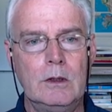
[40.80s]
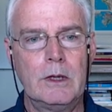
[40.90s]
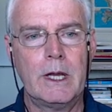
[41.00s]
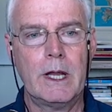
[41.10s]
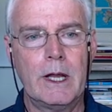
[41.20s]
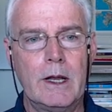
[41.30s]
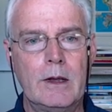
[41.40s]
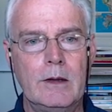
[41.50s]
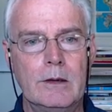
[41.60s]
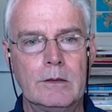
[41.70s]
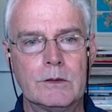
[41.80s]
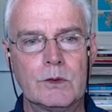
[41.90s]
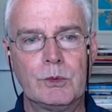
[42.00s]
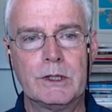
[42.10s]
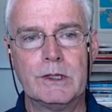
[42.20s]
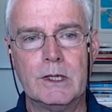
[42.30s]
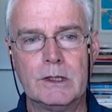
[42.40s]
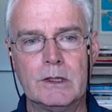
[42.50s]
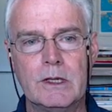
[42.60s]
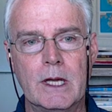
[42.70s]
and splits it
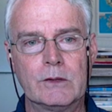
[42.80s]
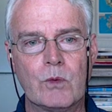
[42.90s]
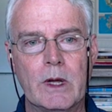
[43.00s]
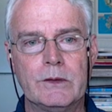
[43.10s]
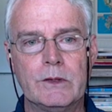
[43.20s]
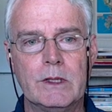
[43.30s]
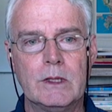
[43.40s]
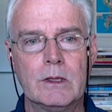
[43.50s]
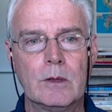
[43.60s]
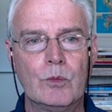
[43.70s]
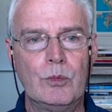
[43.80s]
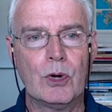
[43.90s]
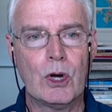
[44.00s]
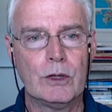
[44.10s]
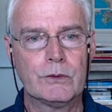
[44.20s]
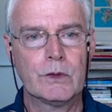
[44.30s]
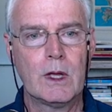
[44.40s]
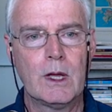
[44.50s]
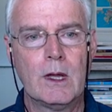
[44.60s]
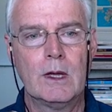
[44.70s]
into the X Y Z parts
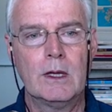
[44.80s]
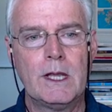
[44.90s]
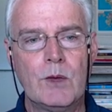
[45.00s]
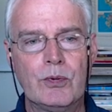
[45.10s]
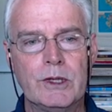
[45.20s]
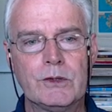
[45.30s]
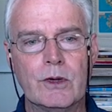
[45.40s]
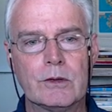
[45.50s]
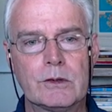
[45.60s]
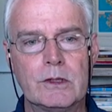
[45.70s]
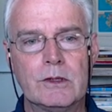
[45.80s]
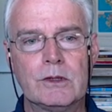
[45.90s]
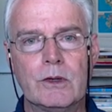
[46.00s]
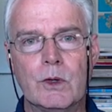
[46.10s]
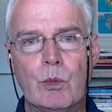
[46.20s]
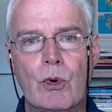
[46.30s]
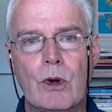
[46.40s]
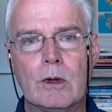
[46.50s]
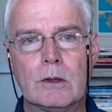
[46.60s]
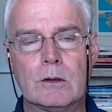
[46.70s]
and then prints those to the serial port.